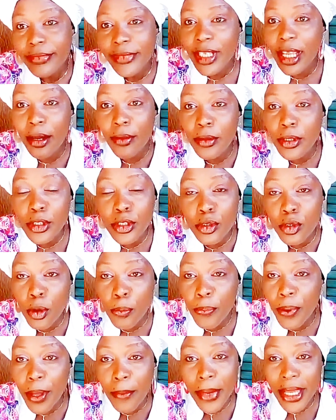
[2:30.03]
there was
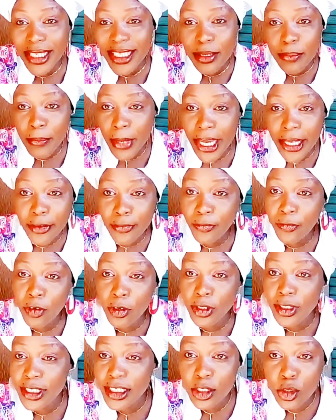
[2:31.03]
no payment made
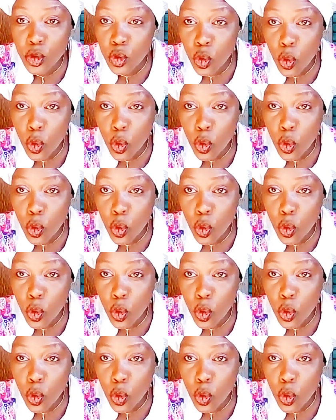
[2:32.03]
for this.